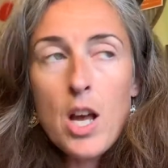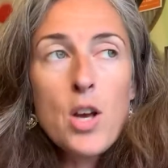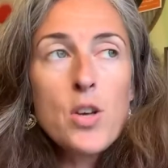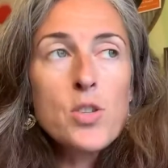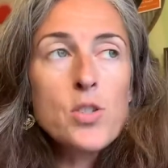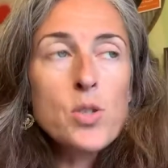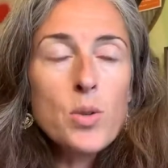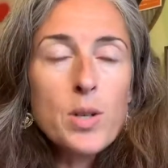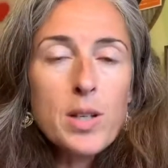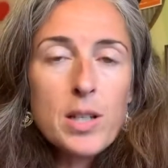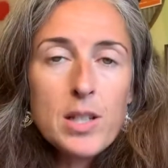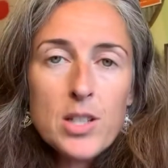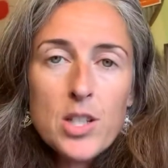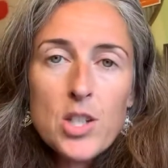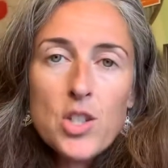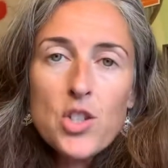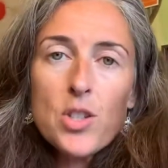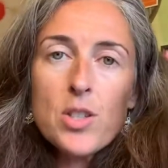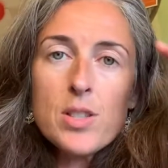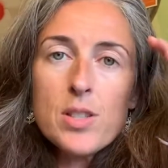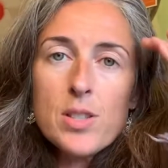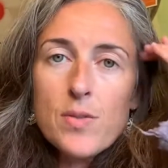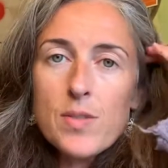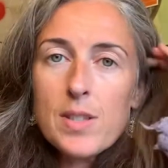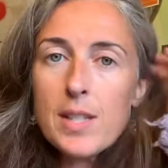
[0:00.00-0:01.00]
So
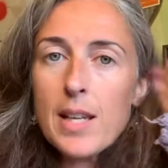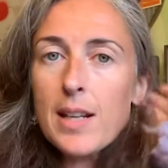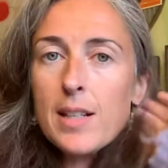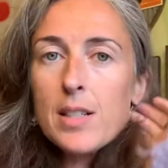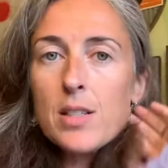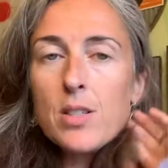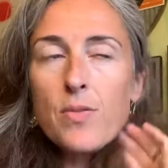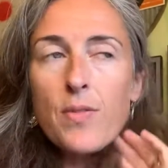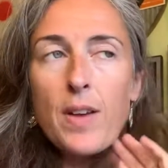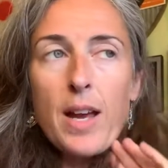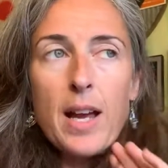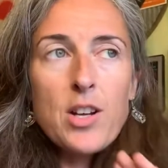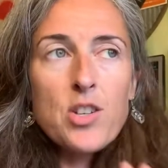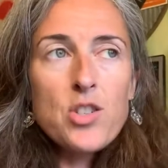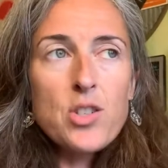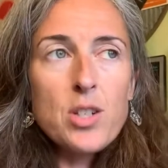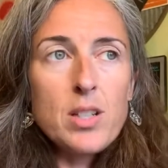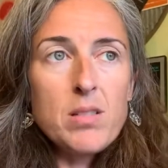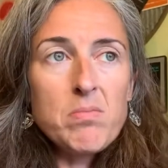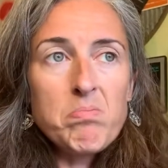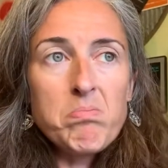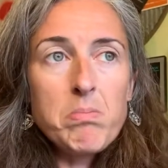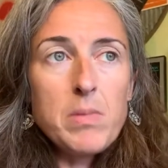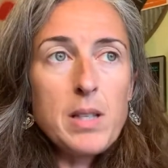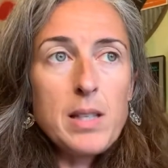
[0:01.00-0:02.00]
conditions of
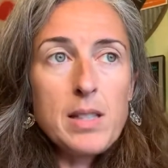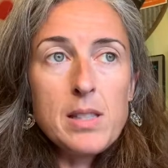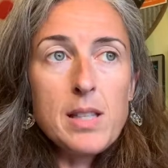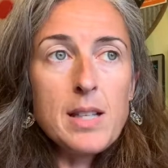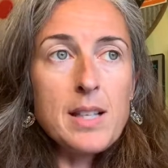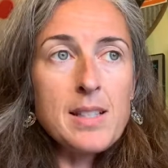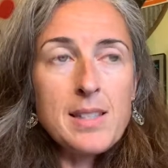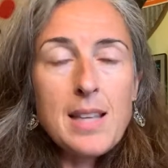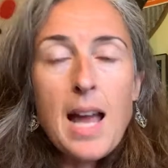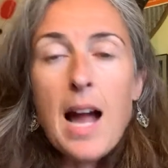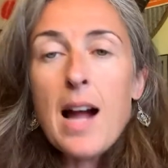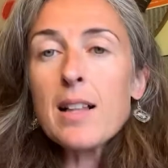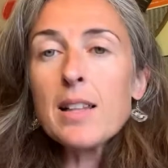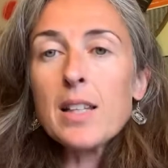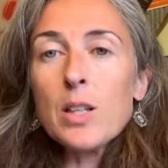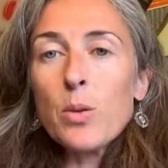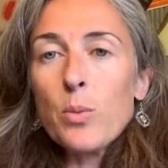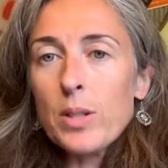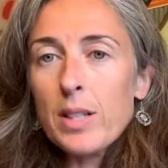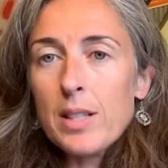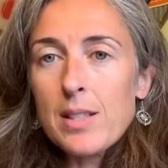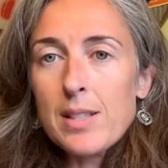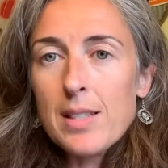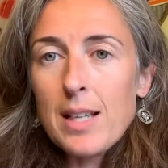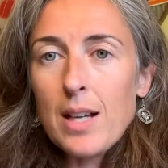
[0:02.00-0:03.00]
satisfaction is exactly
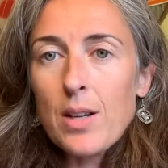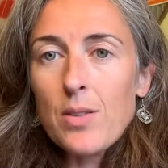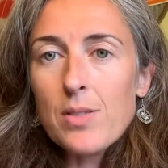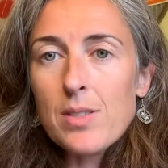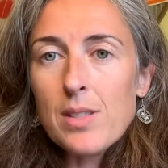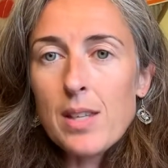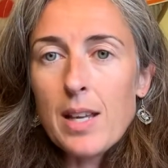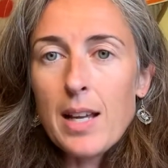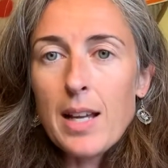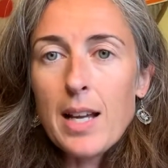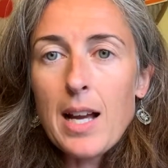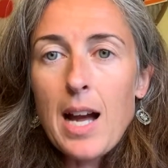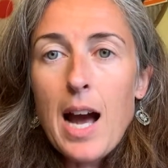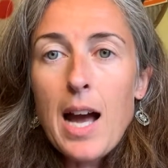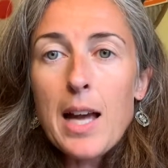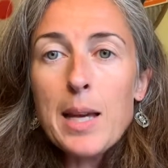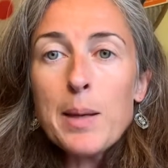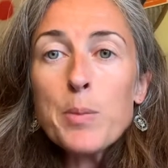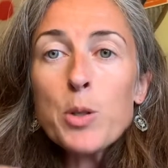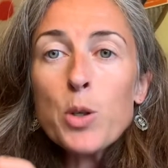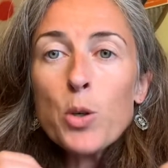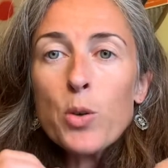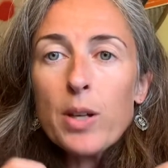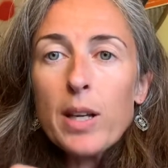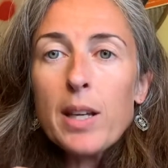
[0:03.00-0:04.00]
what it sounds like. I
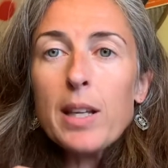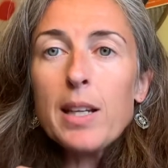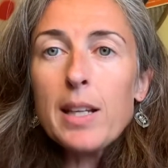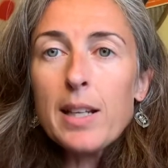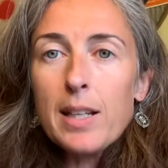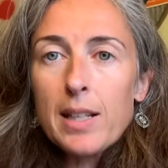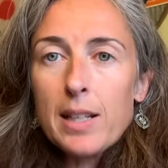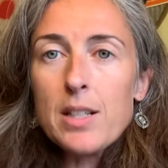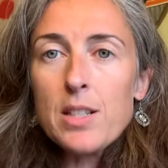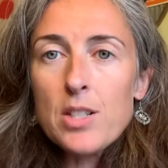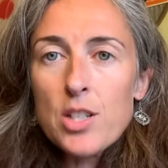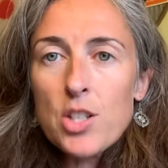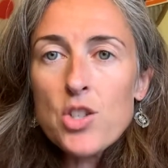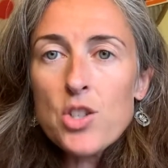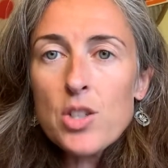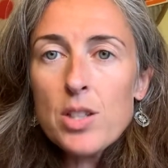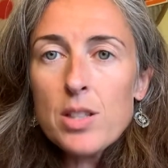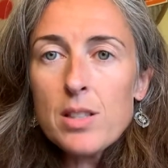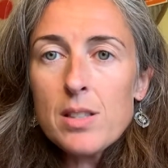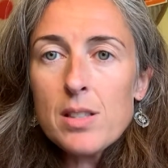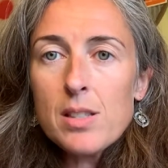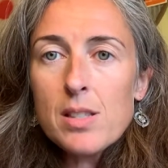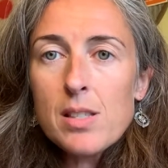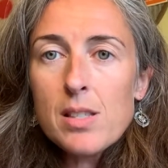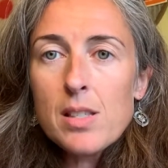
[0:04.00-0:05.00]
am creating
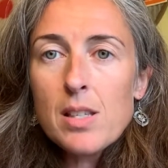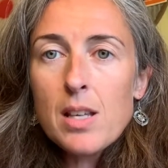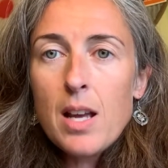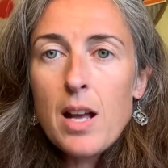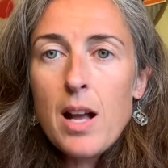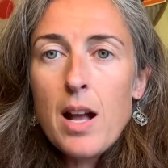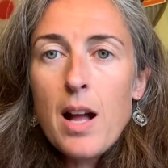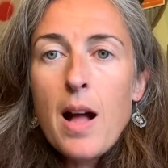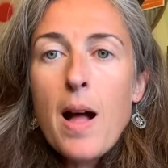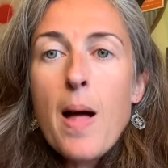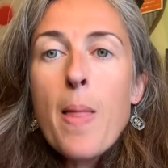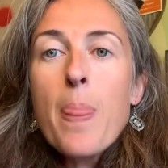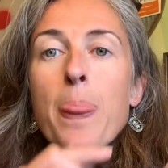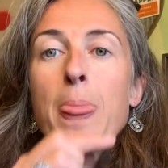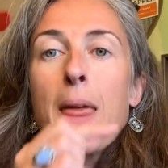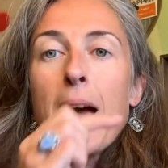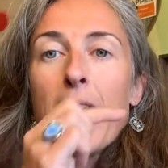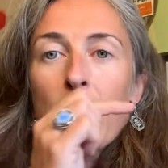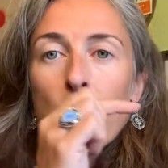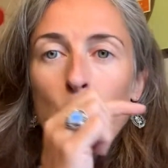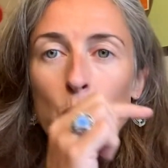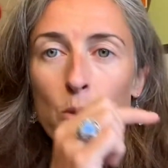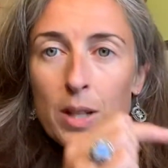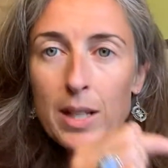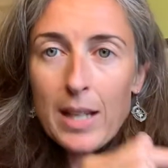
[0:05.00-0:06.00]
conditions that
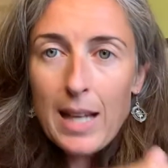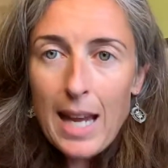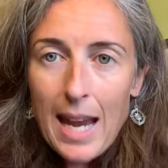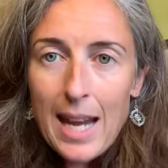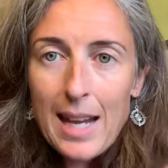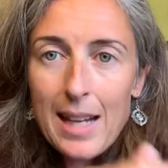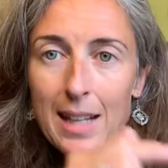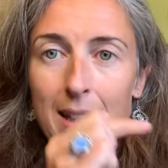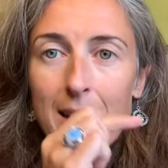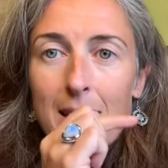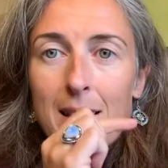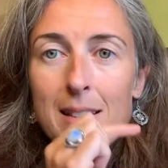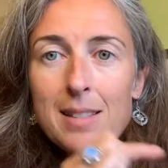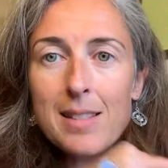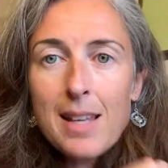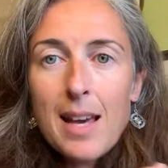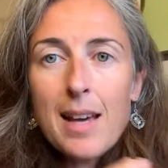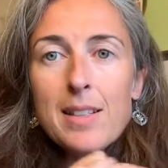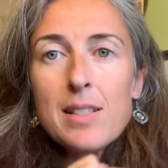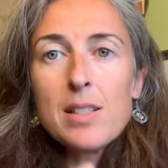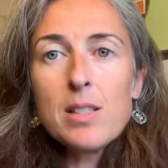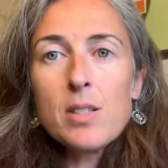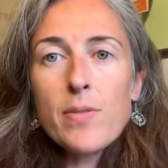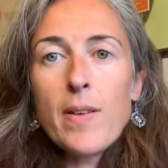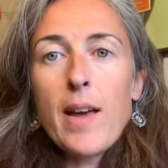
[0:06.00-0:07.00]
create
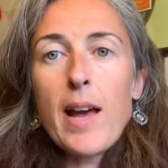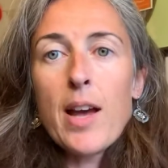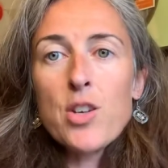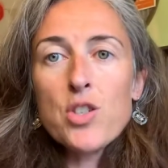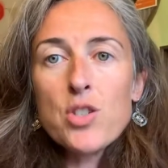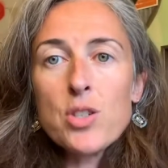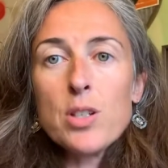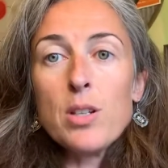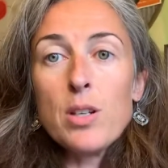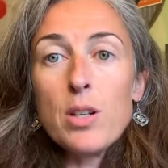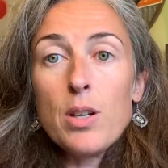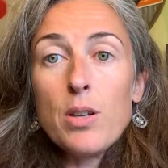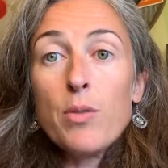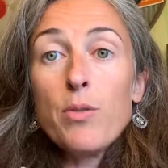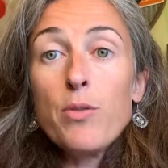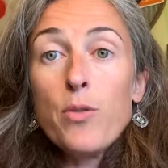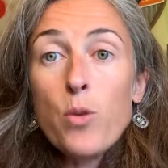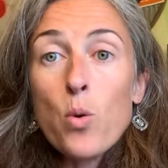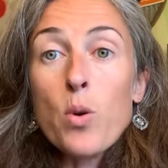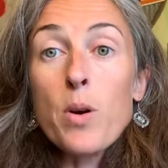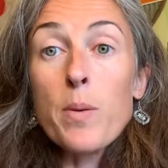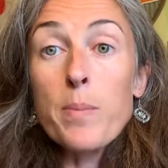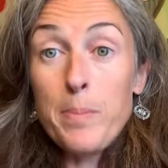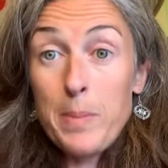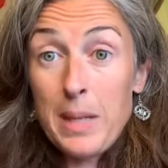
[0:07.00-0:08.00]
satisfaction
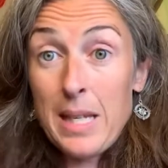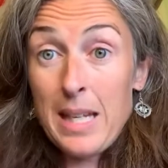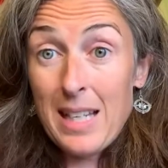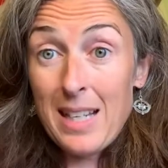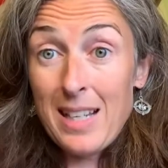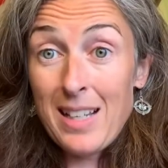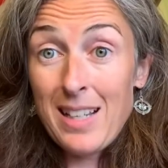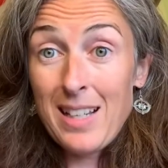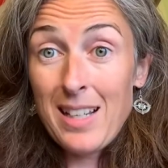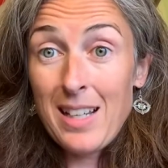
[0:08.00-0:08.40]
for me.